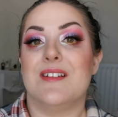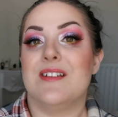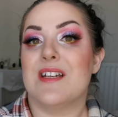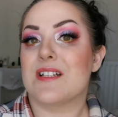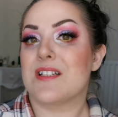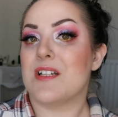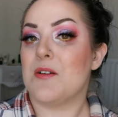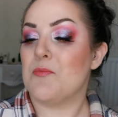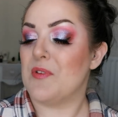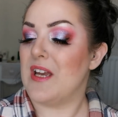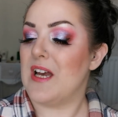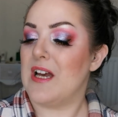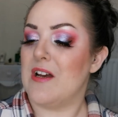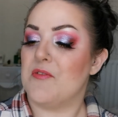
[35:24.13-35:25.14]
Next up
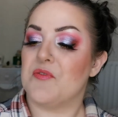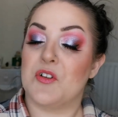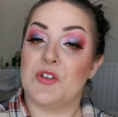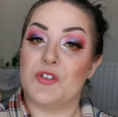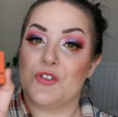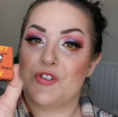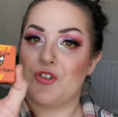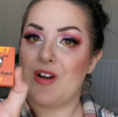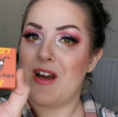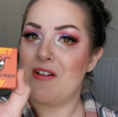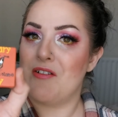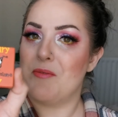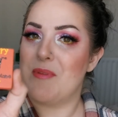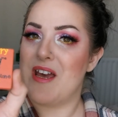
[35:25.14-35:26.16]
we have
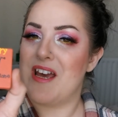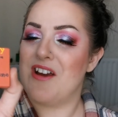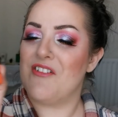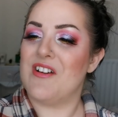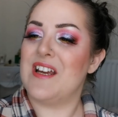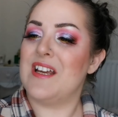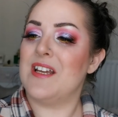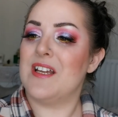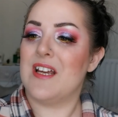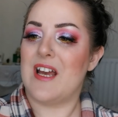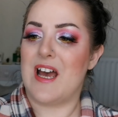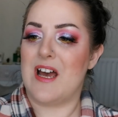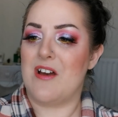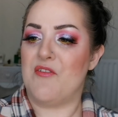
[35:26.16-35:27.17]
Contrary Mary,
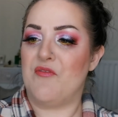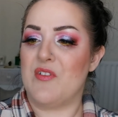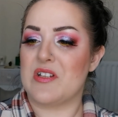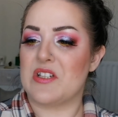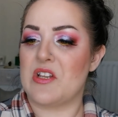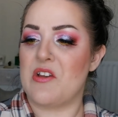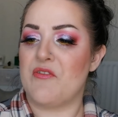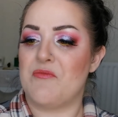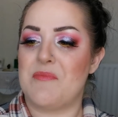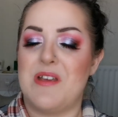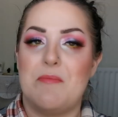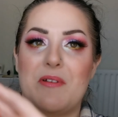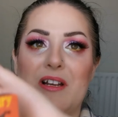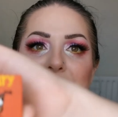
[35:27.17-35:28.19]
uh, Fuss Over
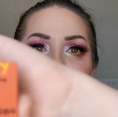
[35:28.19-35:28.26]
Me But